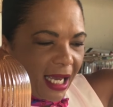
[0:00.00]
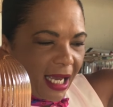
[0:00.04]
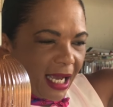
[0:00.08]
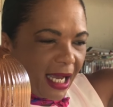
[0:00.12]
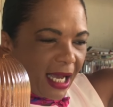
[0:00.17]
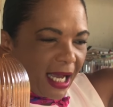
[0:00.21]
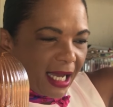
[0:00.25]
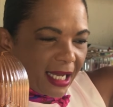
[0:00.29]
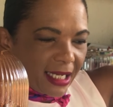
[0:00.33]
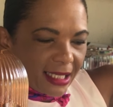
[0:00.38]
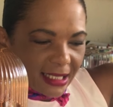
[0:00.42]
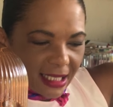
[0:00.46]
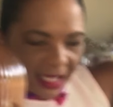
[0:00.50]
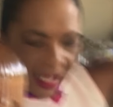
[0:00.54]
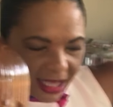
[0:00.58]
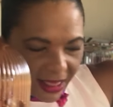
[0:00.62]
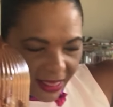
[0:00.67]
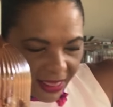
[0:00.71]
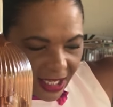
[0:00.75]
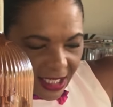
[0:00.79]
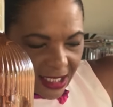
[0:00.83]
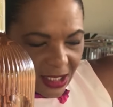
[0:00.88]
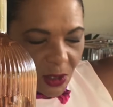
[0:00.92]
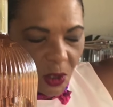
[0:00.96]
and
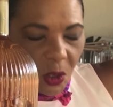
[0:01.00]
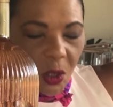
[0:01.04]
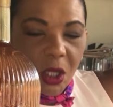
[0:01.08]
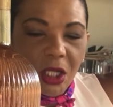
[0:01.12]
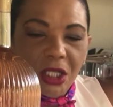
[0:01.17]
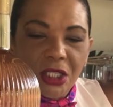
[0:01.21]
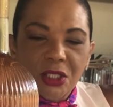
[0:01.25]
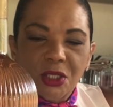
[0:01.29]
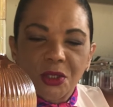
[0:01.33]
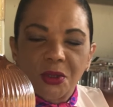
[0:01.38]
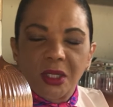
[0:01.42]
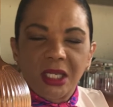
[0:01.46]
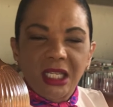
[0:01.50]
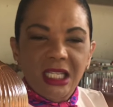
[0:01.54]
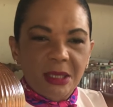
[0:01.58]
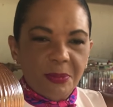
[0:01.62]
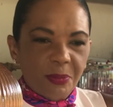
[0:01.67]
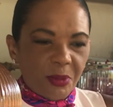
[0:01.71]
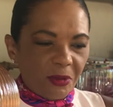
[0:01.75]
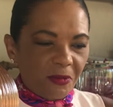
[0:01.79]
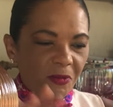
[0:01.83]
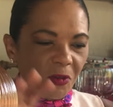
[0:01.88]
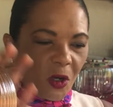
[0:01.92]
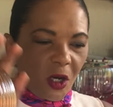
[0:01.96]
this also is
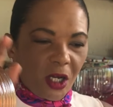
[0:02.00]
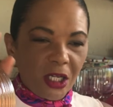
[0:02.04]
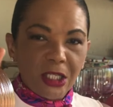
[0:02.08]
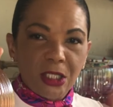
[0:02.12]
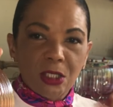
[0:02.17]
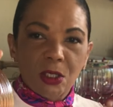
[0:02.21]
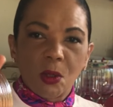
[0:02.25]
Provence.